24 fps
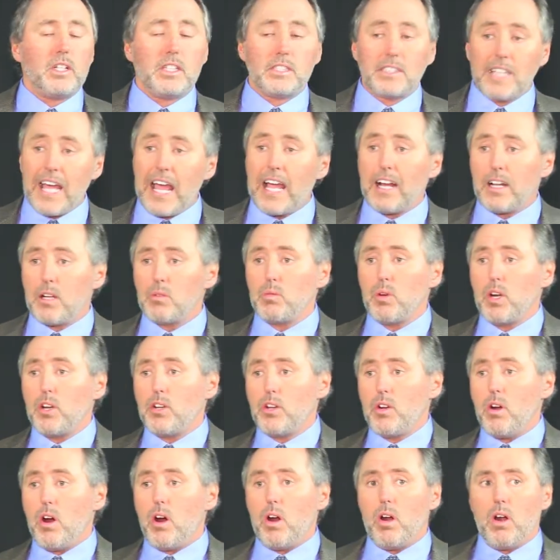exactly where
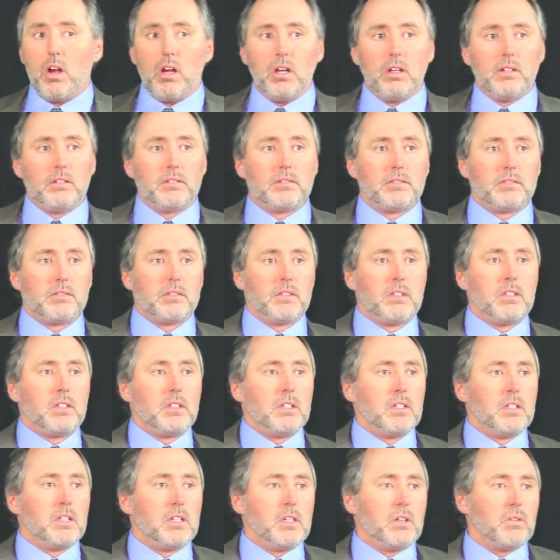you are.
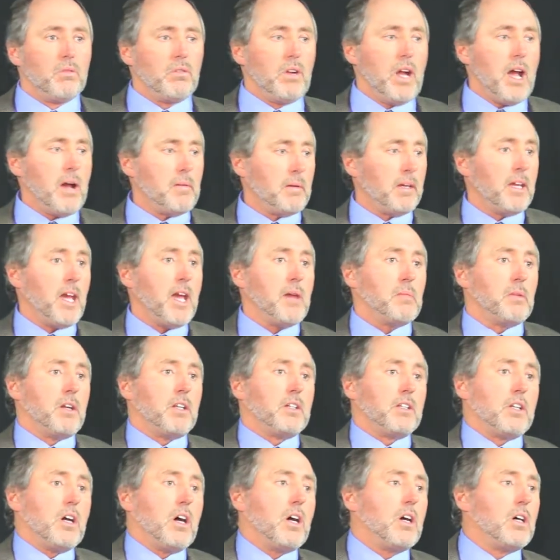When I became an
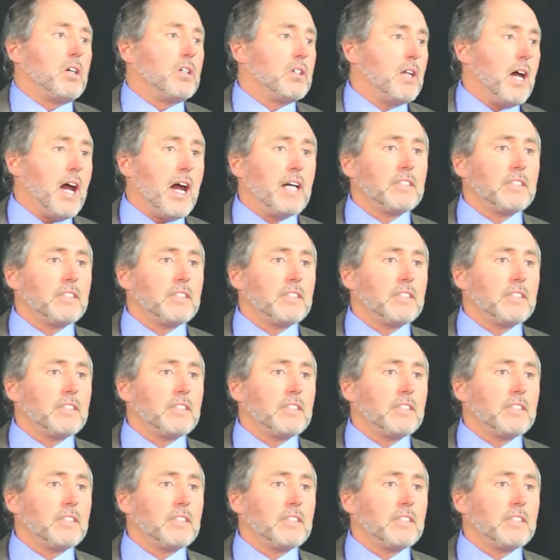adult, I